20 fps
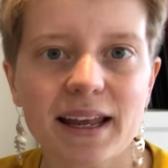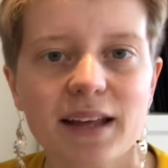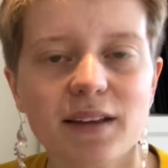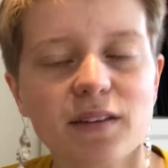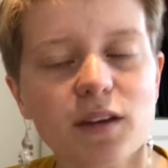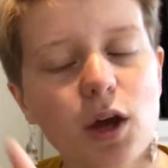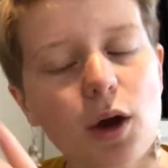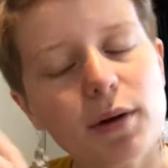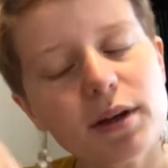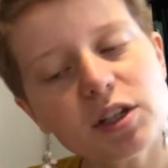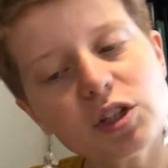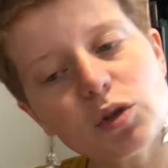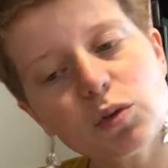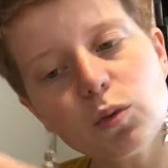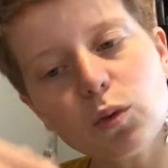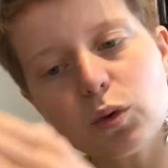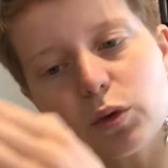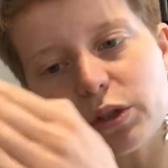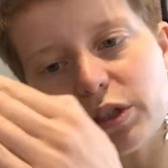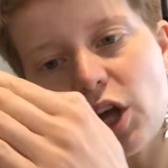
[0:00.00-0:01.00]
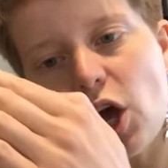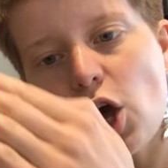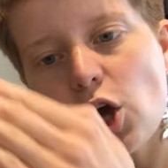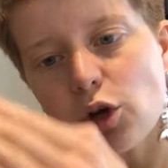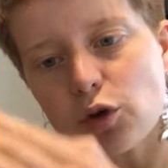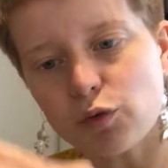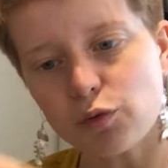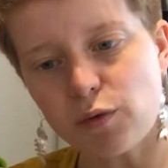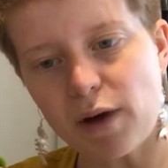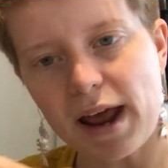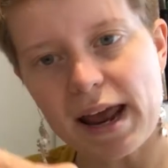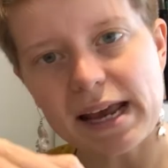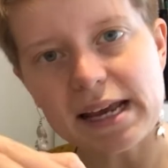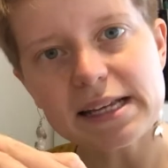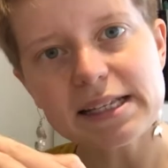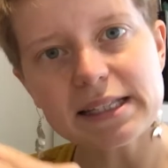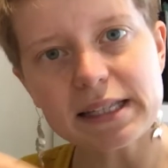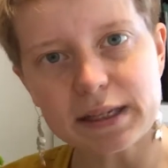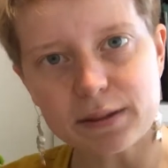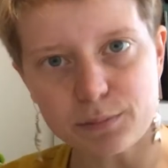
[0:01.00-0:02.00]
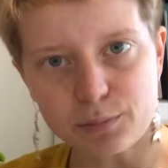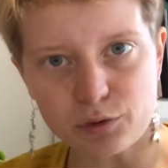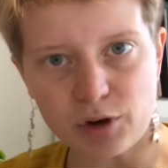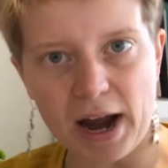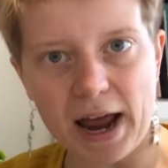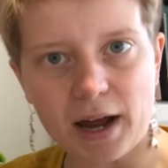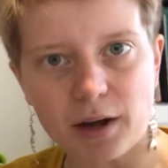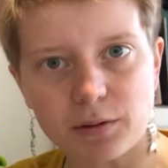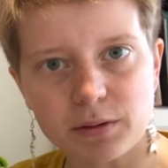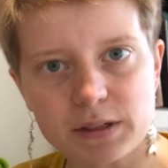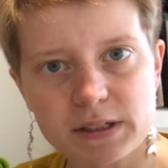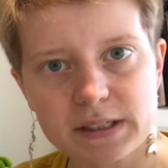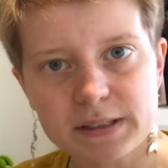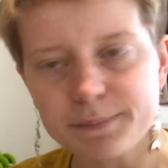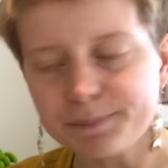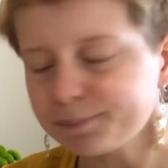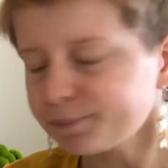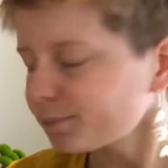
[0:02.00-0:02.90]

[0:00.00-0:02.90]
It's going towards grays and browns.